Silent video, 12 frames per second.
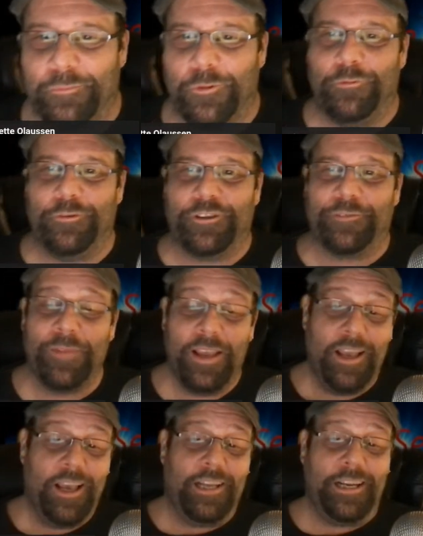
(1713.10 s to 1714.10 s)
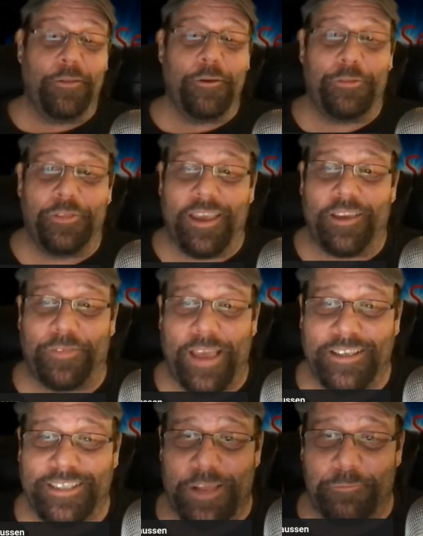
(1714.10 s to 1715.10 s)
moons. Another thing,
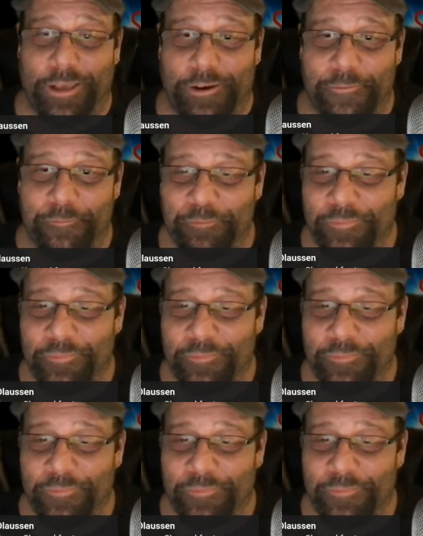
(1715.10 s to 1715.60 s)
thanks again, Peter.